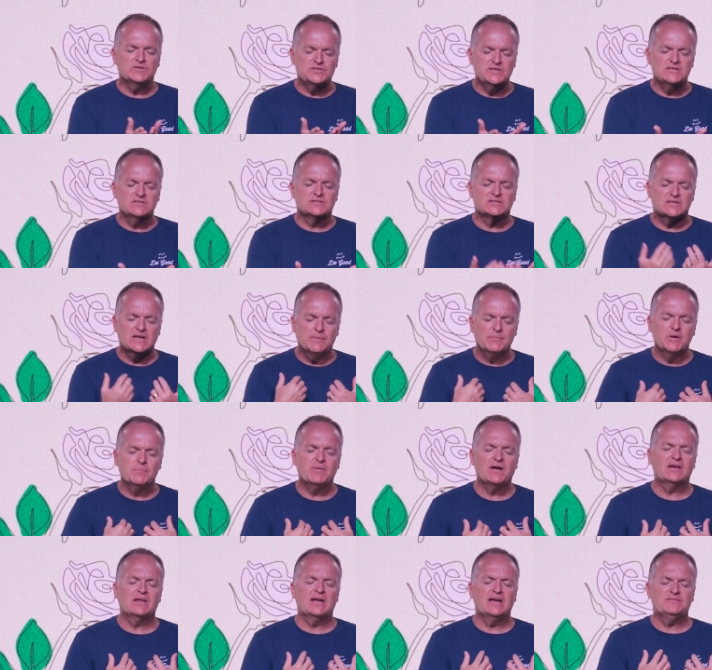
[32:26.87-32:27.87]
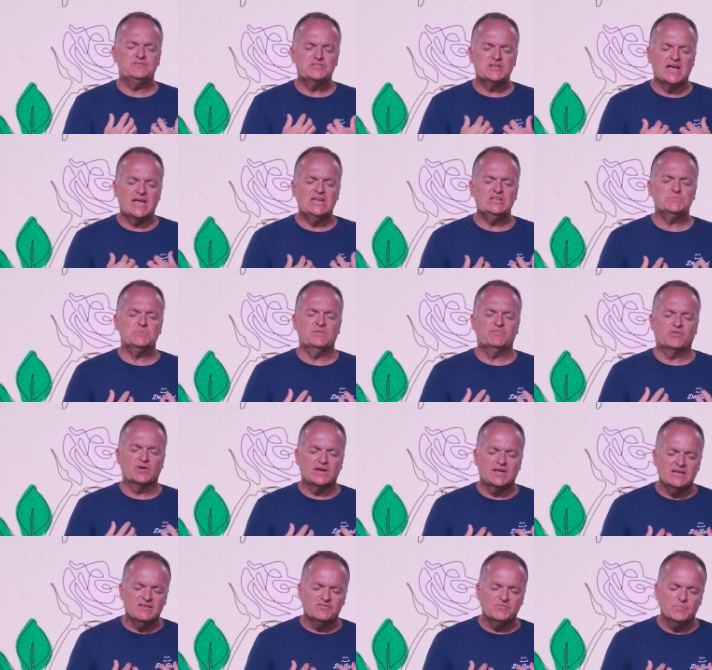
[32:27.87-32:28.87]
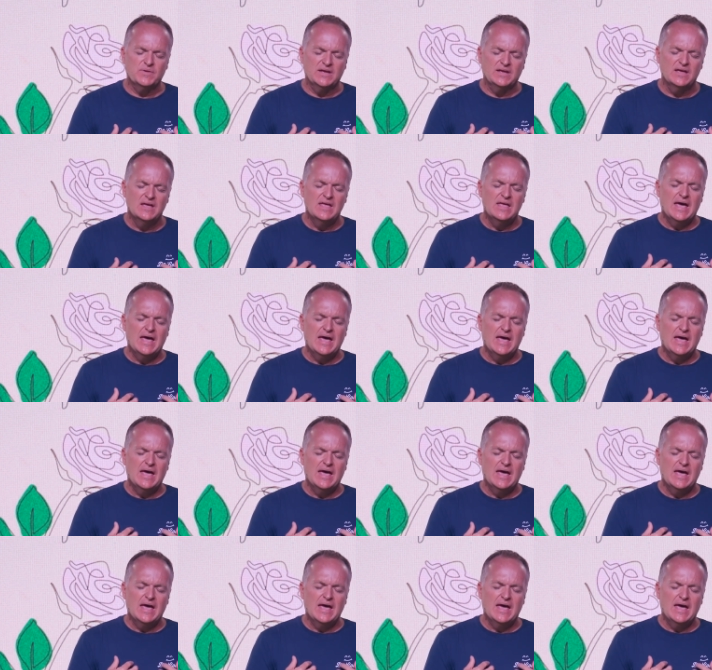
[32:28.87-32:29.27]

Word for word: Jesus, come into my life, change me, forgive me.